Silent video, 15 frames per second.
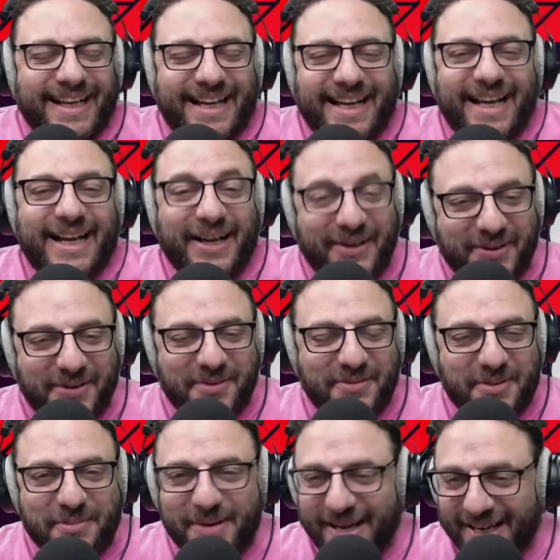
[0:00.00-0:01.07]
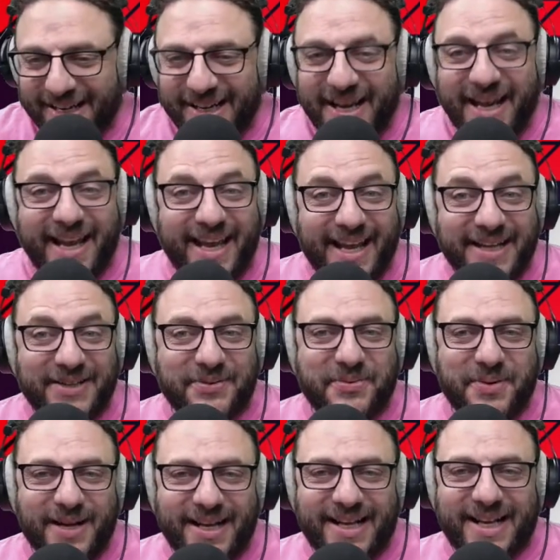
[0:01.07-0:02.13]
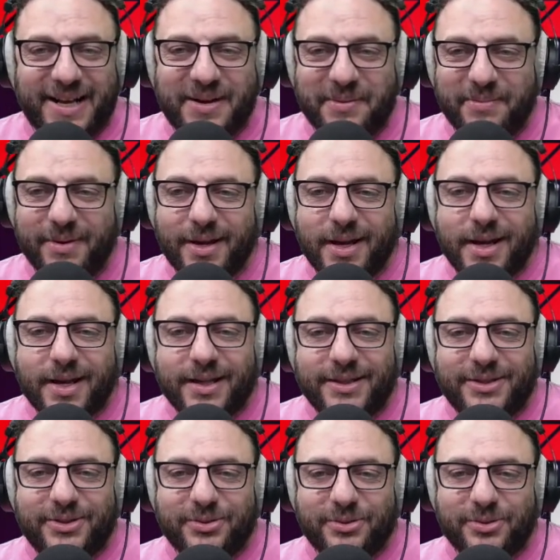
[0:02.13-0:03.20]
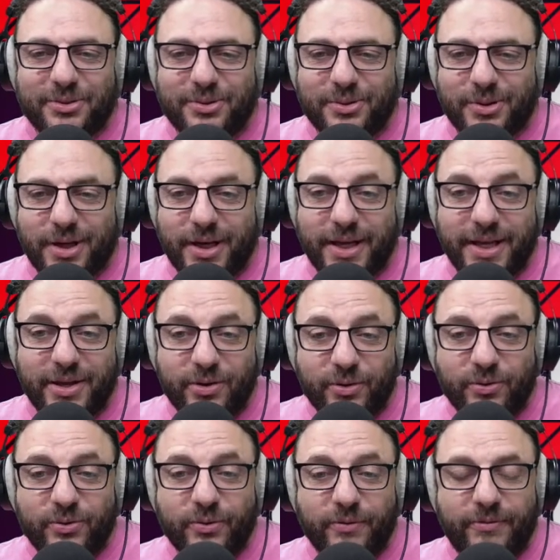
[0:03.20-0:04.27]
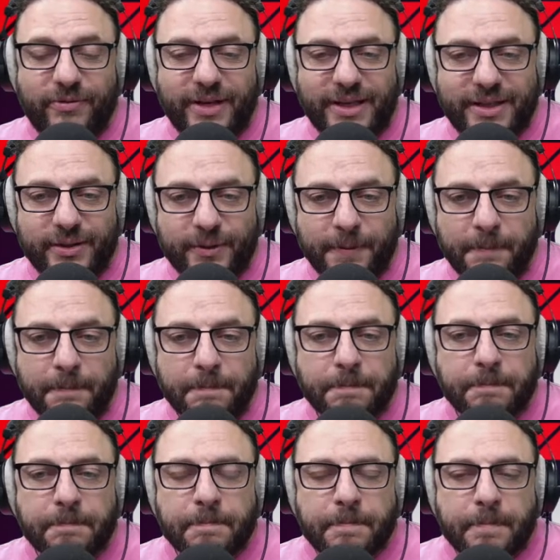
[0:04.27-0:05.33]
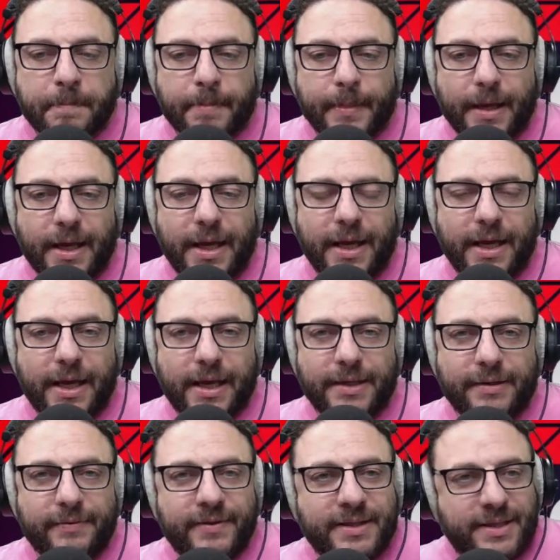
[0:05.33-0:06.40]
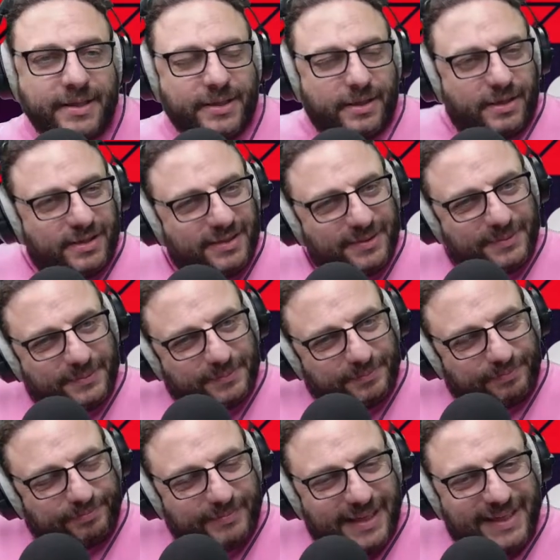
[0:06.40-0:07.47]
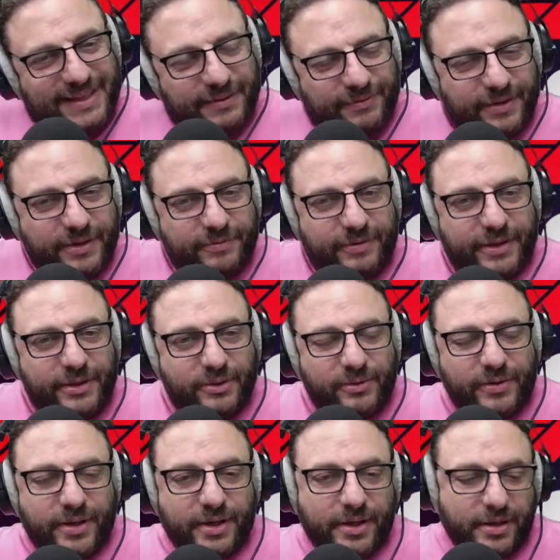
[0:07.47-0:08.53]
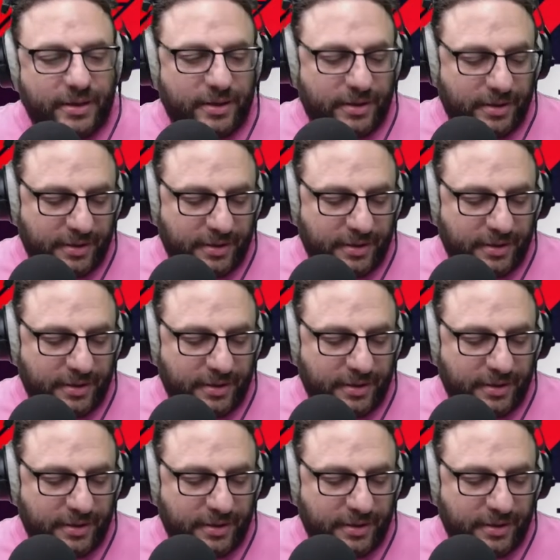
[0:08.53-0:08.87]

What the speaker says: hello, everybody, and welcome to a new video. And this is a different video than